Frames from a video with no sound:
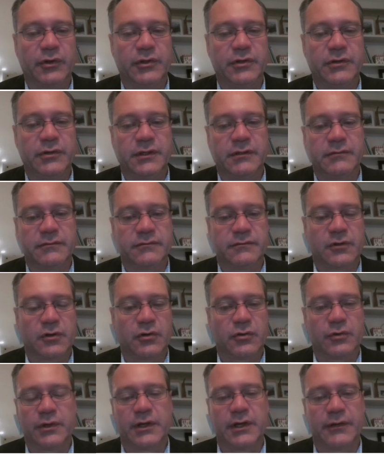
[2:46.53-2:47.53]
you can go
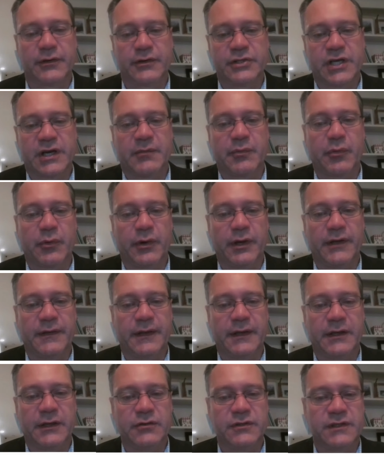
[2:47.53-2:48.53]
to another checkpoint and
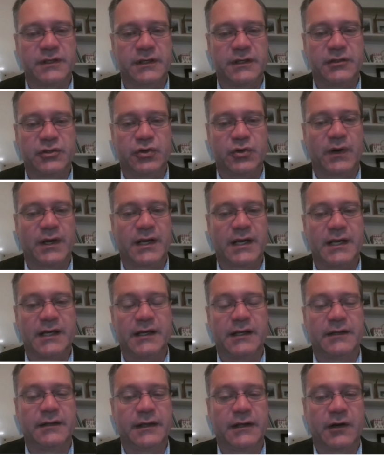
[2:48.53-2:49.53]
then use the train
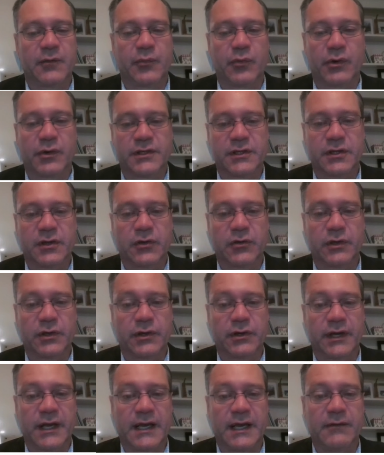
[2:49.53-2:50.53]
in the airport to go to your
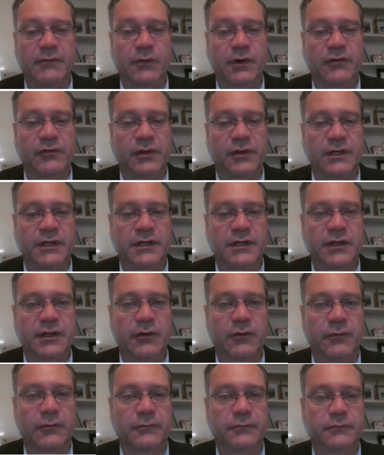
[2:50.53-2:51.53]
gate wherever you need to go.